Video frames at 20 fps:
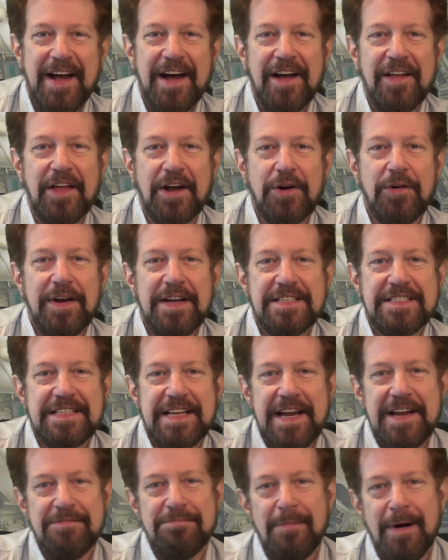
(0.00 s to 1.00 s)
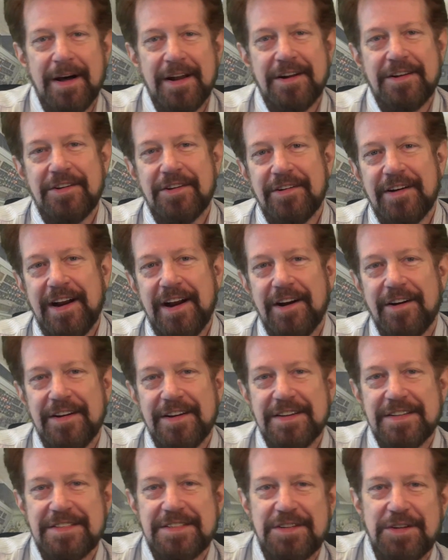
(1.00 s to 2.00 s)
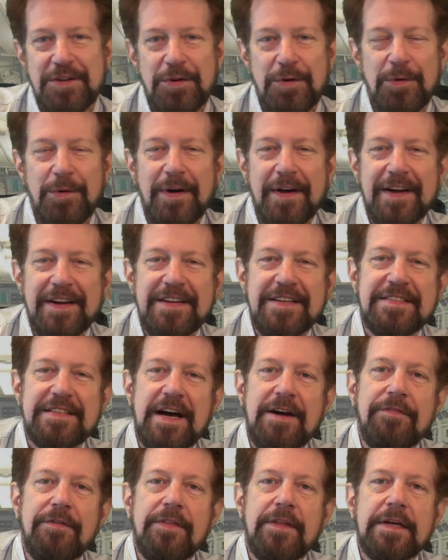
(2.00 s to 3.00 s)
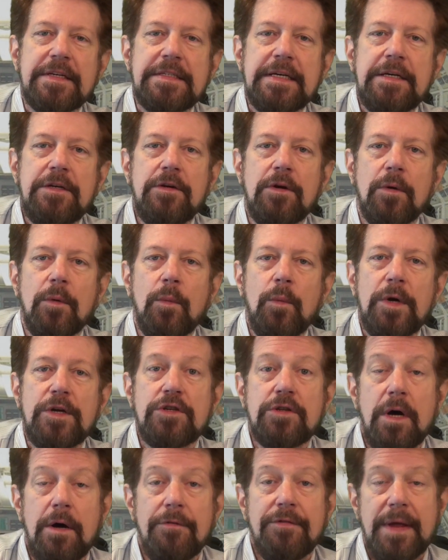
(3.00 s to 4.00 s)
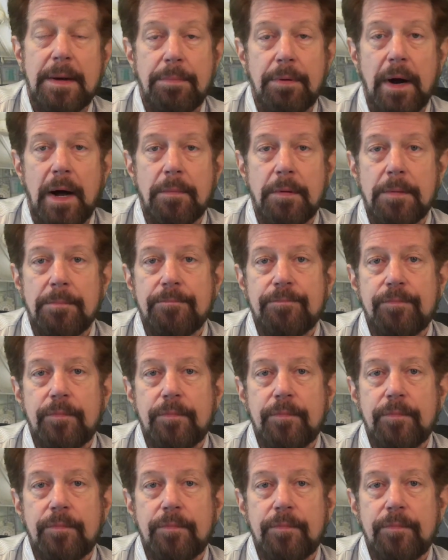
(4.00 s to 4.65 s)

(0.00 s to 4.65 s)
that creates safe monitor areas to decipher things into, which solves that problem.